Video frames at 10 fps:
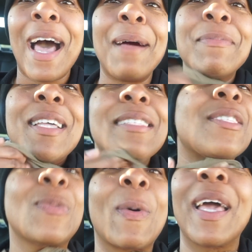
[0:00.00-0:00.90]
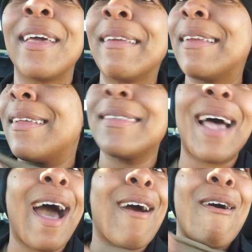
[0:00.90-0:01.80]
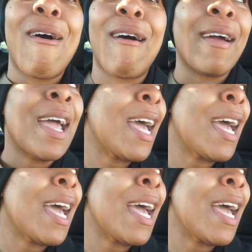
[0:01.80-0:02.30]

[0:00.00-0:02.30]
I'm done sweating in this hot car.